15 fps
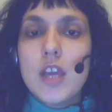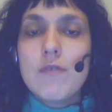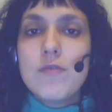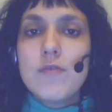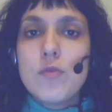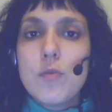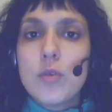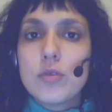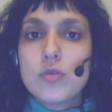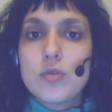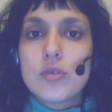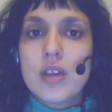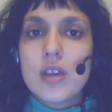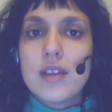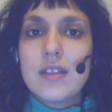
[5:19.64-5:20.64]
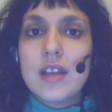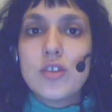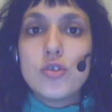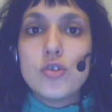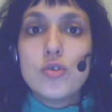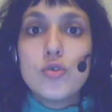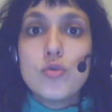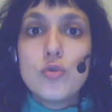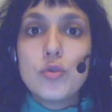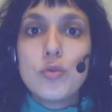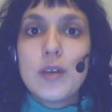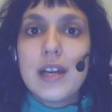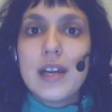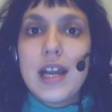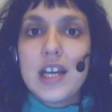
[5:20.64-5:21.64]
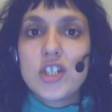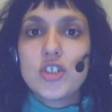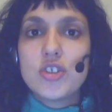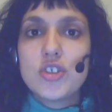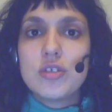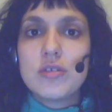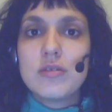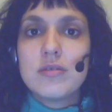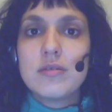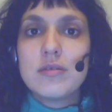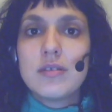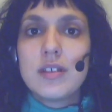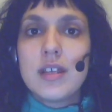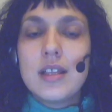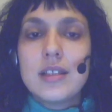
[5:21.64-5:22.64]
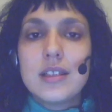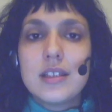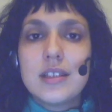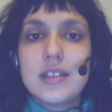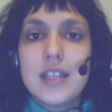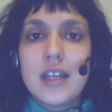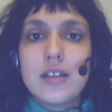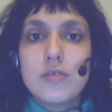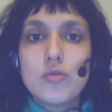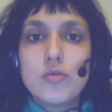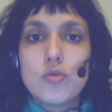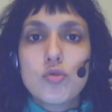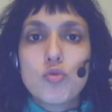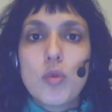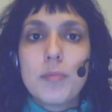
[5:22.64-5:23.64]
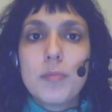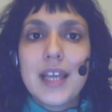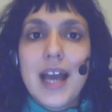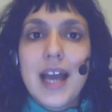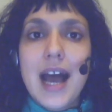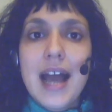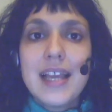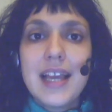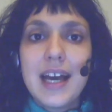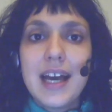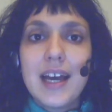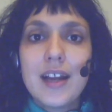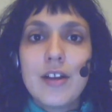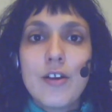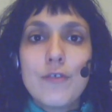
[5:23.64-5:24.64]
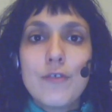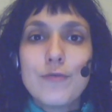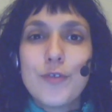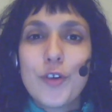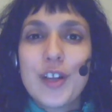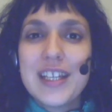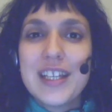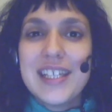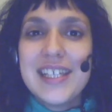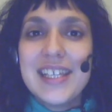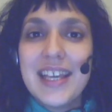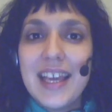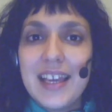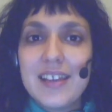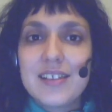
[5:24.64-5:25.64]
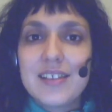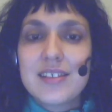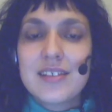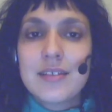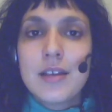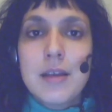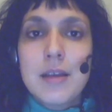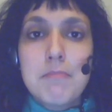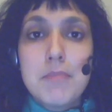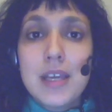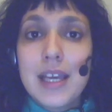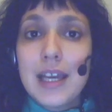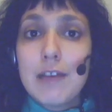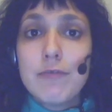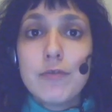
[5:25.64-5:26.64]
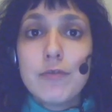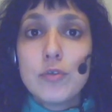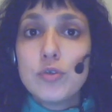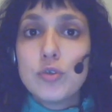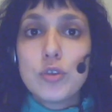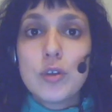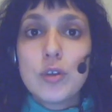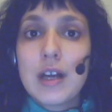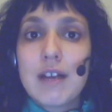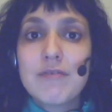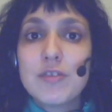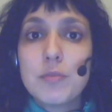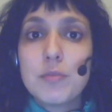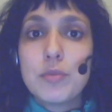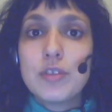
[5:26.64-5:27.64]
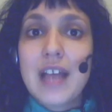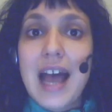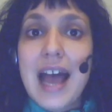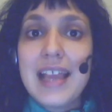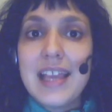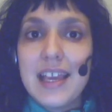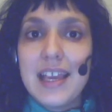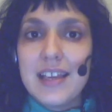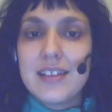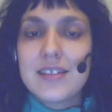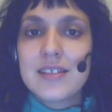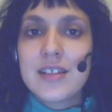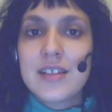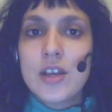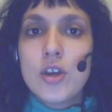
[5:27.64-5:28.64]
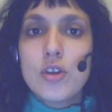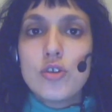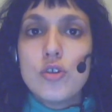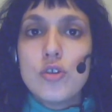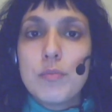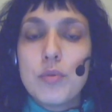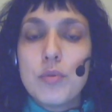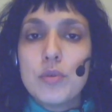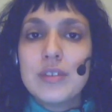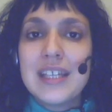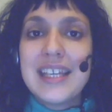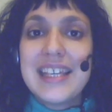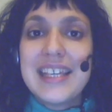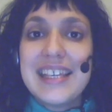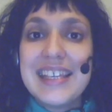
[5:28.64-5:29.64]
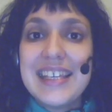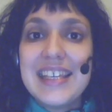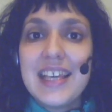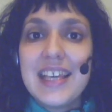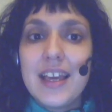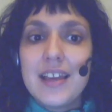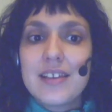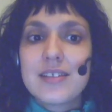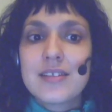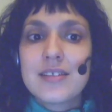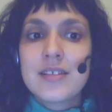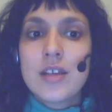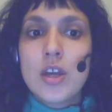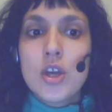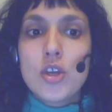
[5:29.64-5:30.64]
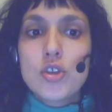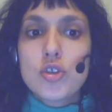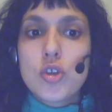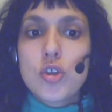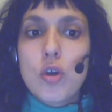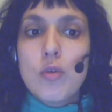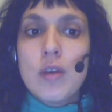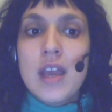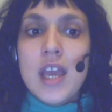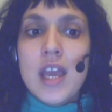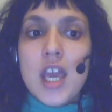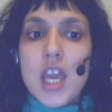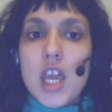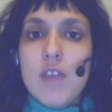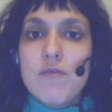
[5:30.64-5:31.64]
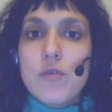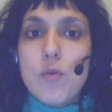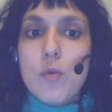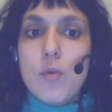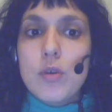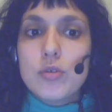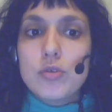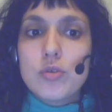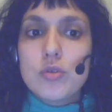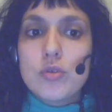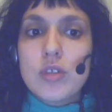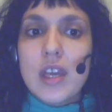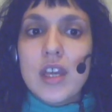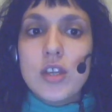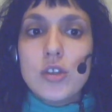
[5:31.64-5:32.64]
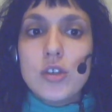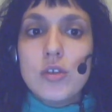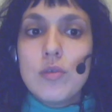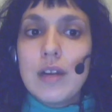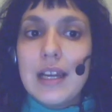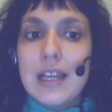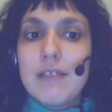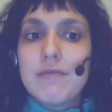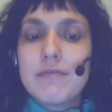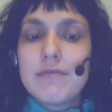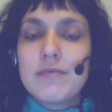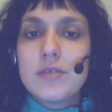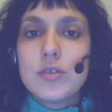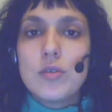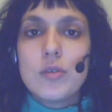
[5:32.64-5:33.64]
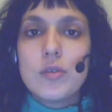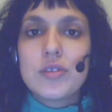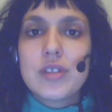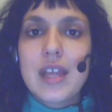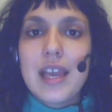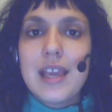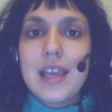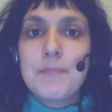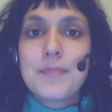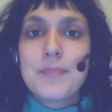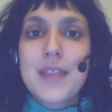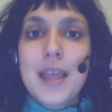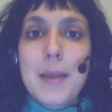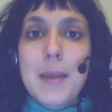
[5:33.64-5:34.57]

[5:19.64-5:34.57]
If you want to say that you do an action, then you swap the IR for ES. Be careful, you don't have to put IS, you put ES. So if you want to say you live, you'll say